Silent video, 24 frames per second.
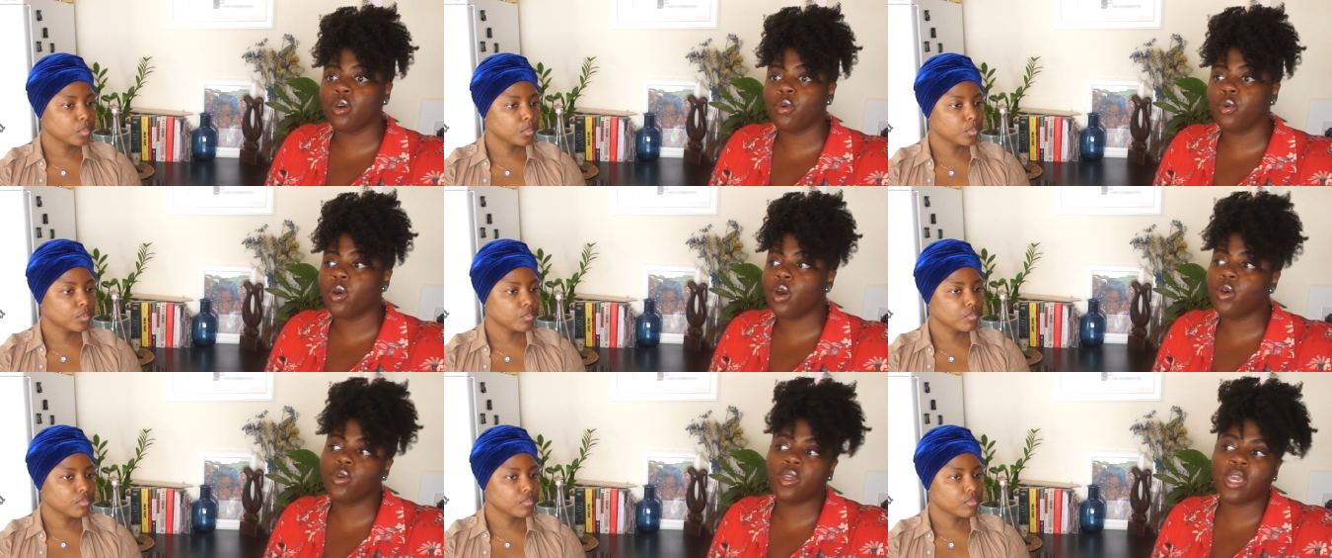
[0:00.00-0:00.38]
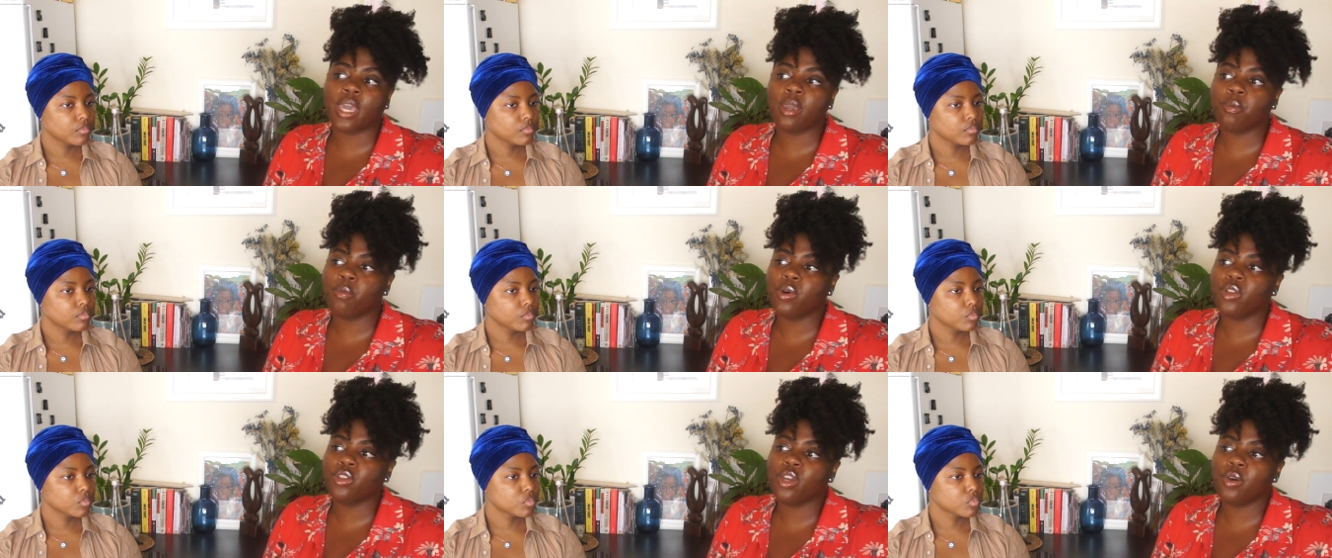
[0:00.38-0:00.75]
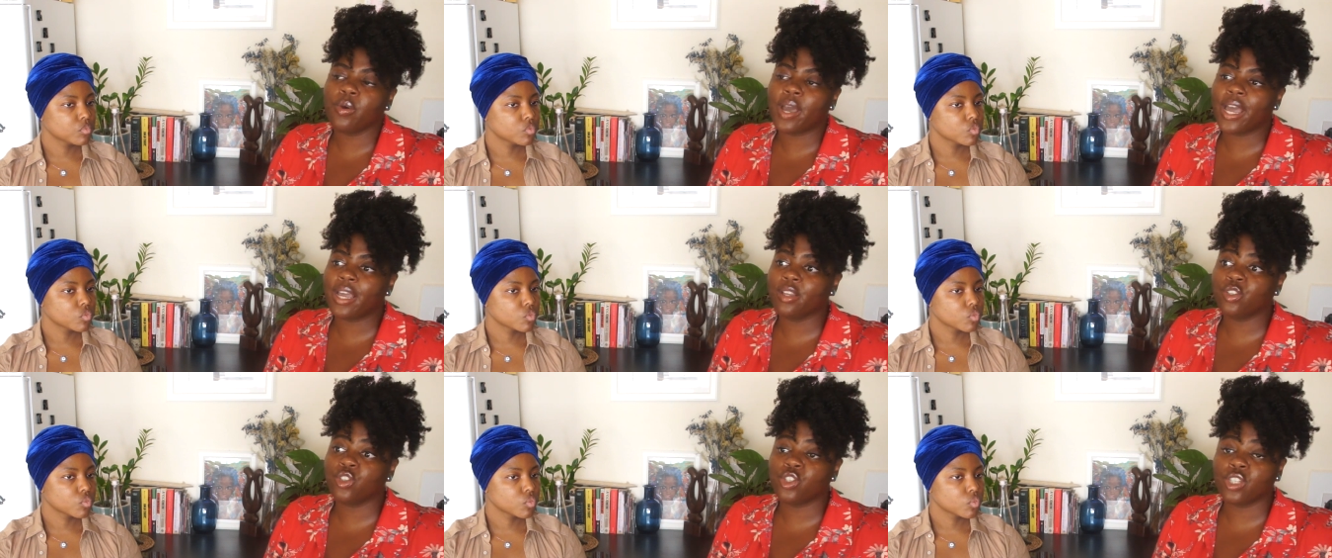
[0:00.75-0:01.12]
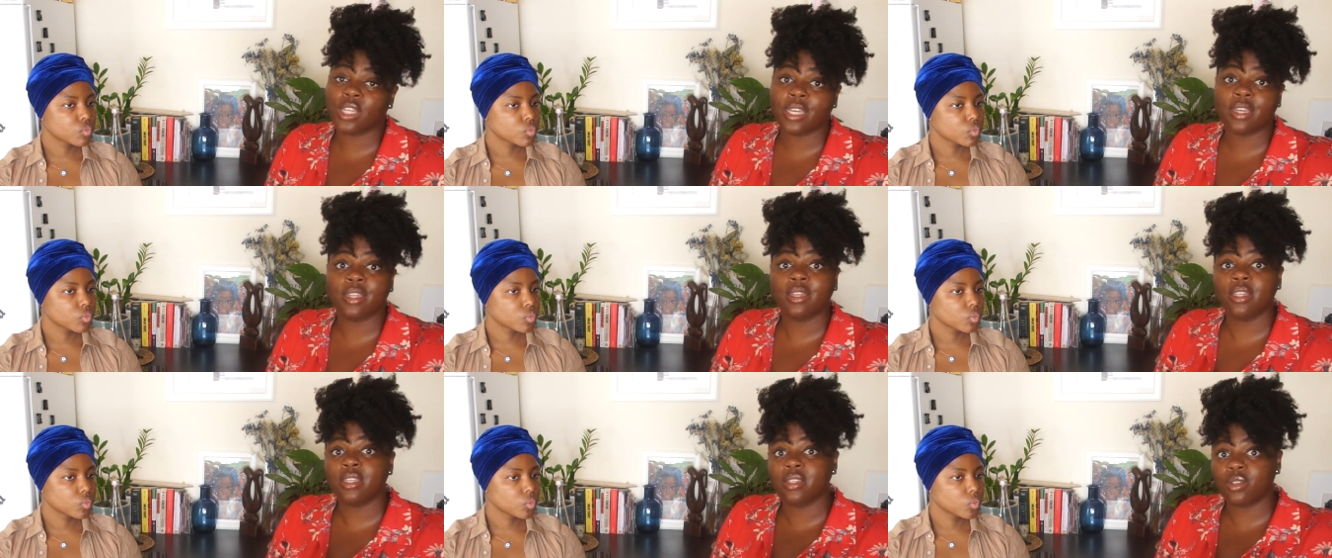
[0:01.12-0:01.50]
Speaker 1: go, okay, well, no,
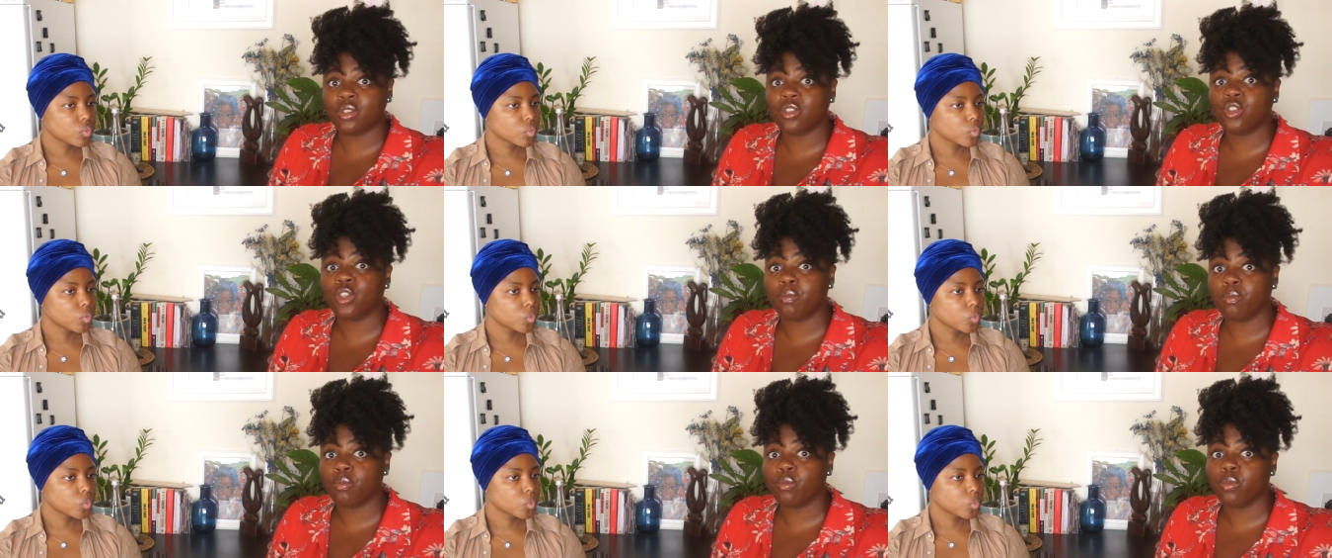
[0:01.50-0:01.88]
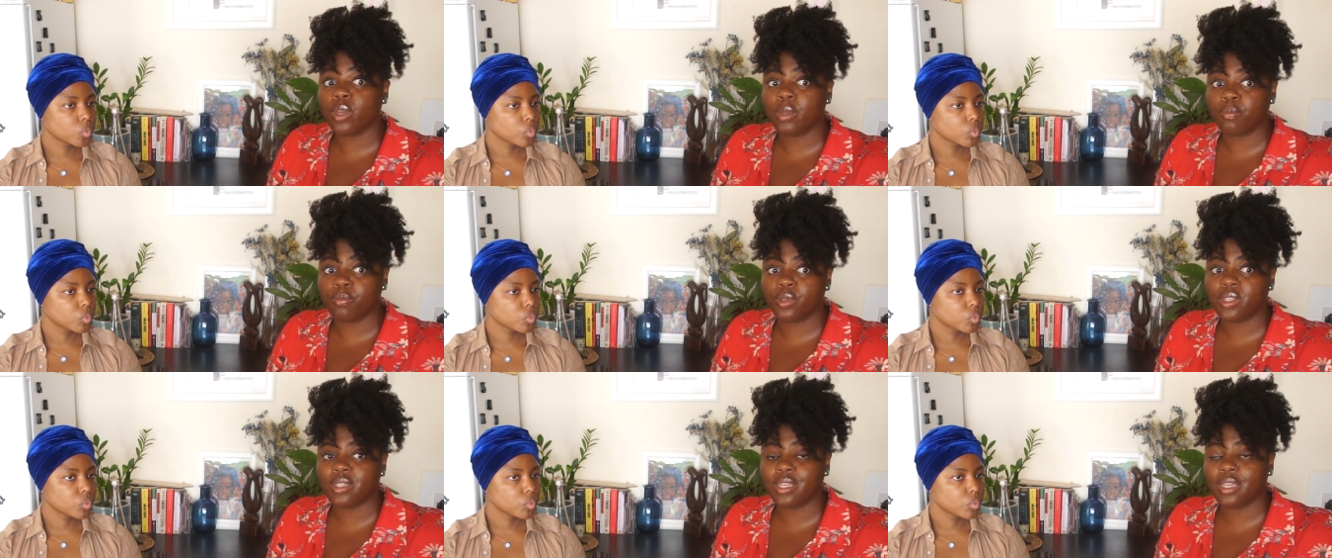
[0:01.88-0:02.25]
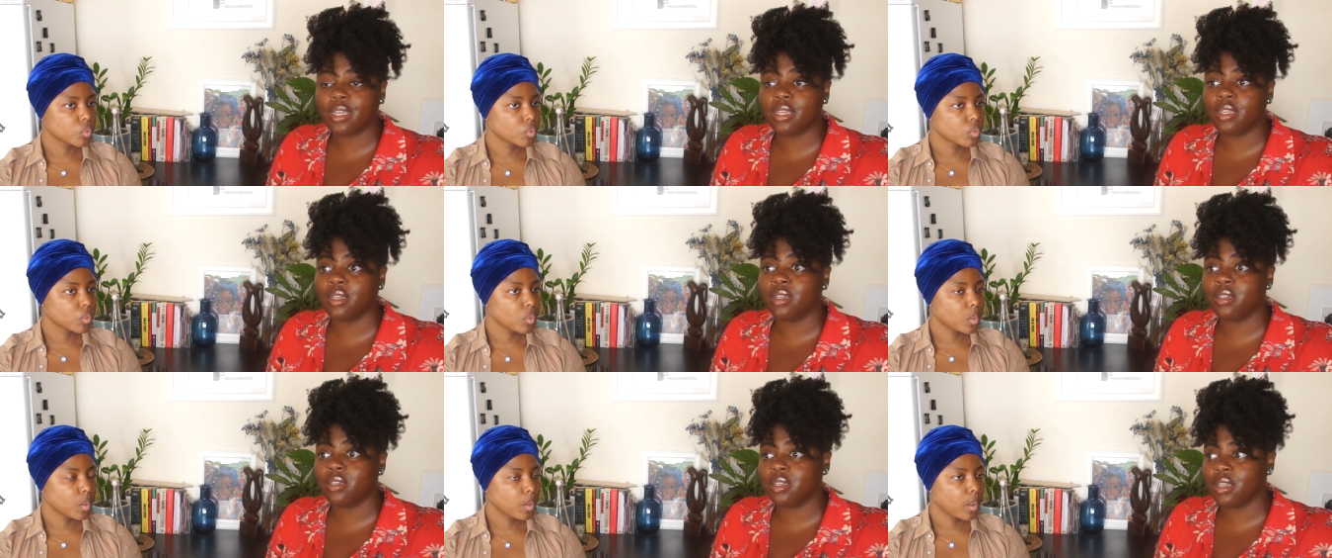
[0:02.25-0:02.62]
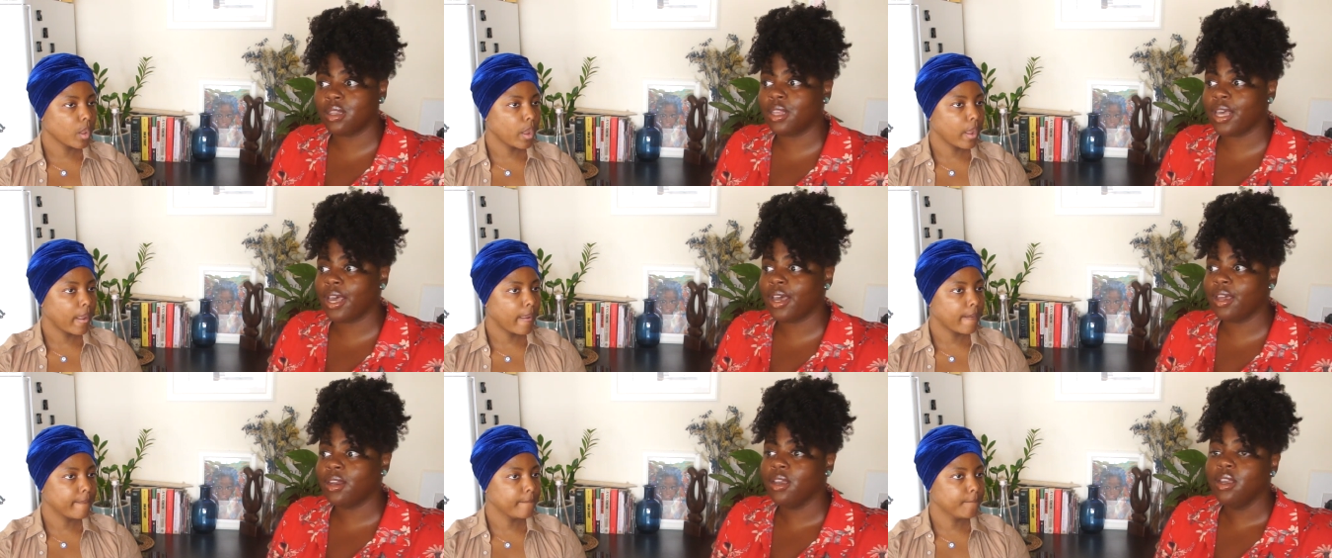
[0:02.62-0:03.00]
actually, and this gym in particular did
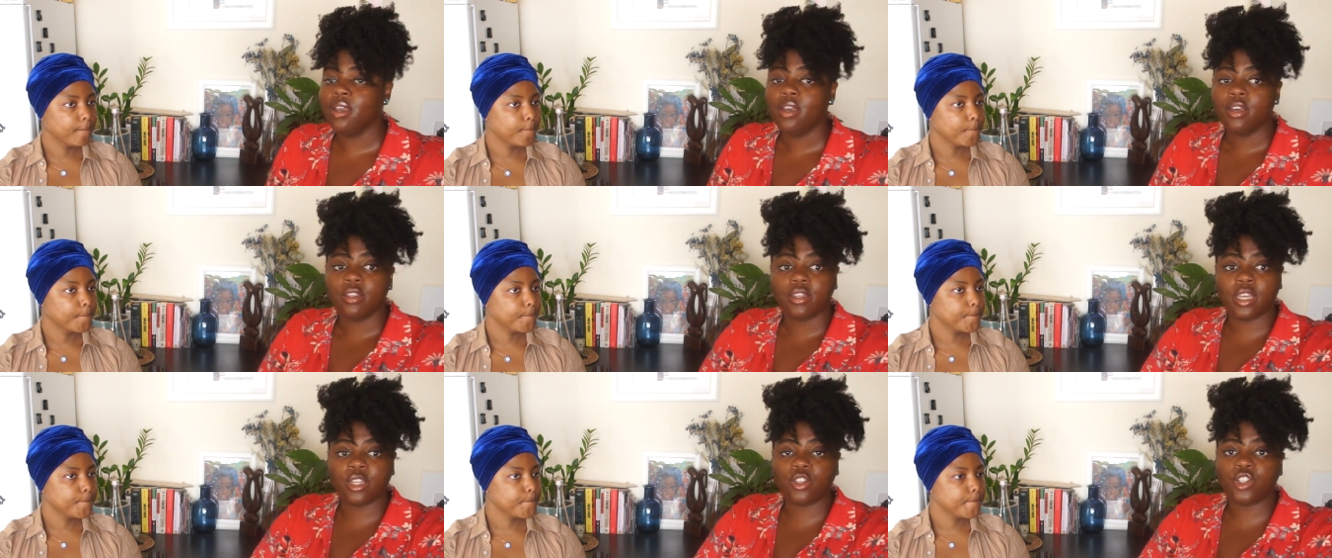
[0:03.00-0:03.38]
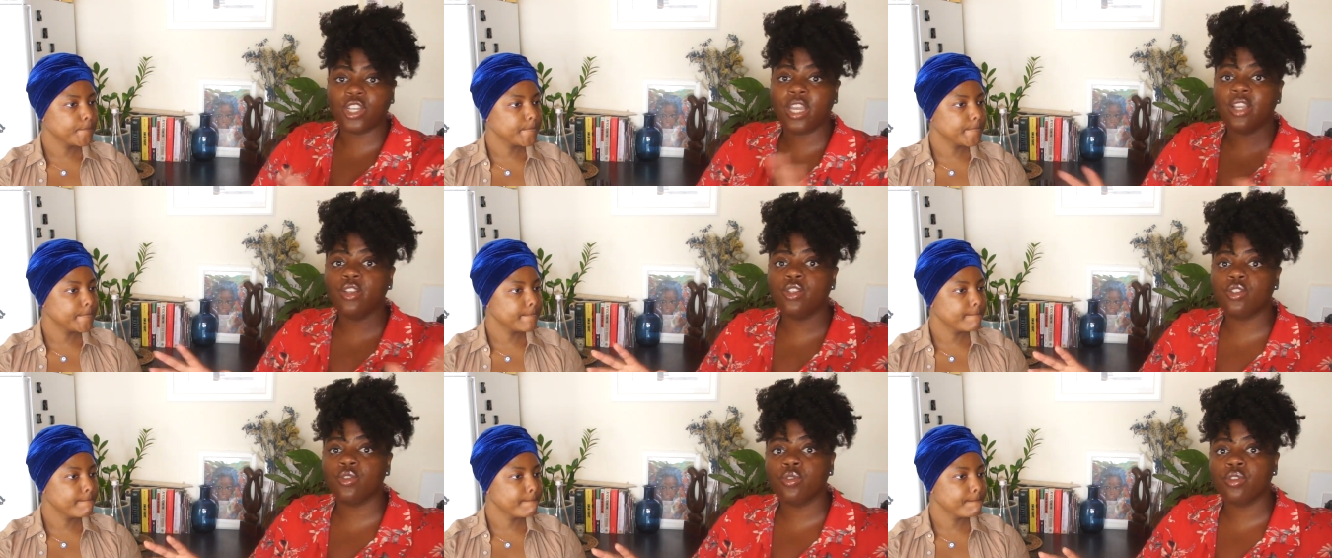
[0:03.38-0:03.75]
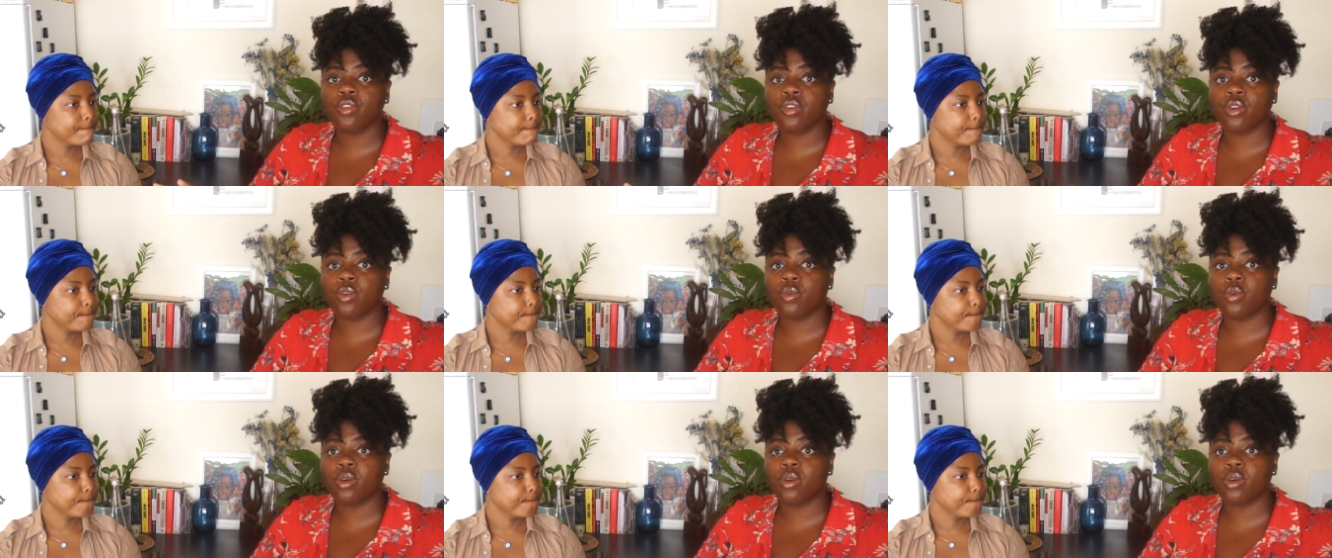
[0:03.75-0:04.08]
that. They changed all their